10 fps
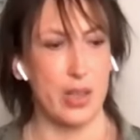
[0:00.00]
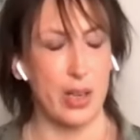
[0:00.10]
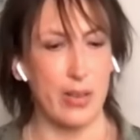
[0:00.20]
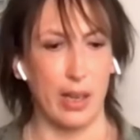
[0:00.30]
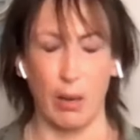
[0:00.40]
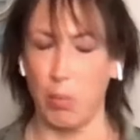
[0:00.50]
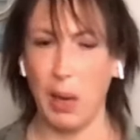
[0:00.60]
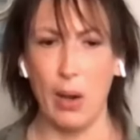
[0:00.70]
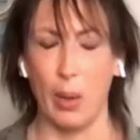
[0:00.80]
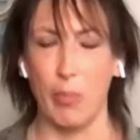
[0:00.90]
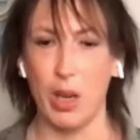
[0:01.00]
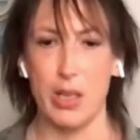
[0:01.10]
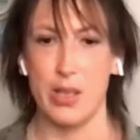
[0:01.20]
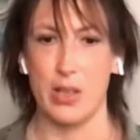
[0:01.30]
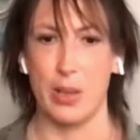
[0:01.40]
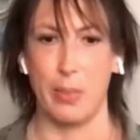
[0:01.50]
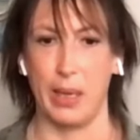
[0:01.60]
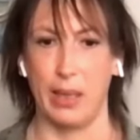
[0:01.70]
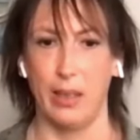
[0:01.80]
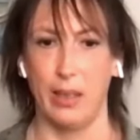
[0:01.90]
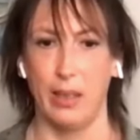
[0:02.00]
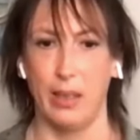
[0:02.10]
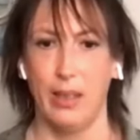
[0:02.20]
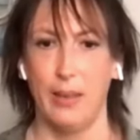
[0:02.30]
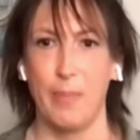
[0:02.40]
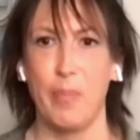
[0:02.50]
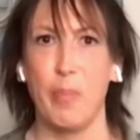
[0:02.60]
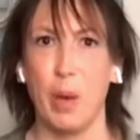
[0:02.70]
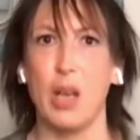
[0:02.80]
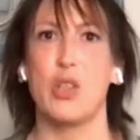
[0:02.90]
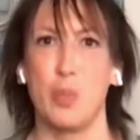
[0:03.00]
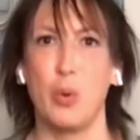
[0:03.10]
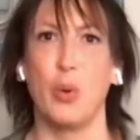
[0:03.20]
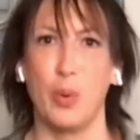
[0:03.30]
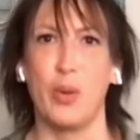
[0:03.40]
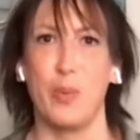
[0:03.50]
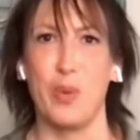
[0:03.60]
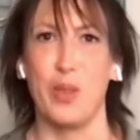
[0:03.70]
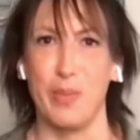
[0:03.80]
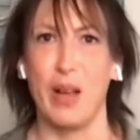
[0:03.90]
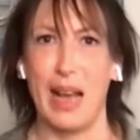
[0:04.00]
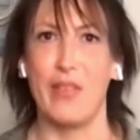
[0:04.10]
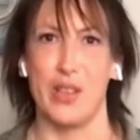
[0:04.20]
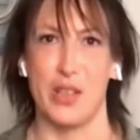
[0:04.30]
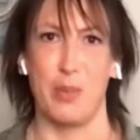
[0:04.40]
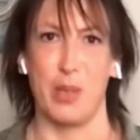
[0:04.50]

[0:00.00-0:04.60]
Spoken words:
I started thinking, wow, I'm writing something much more with a heavier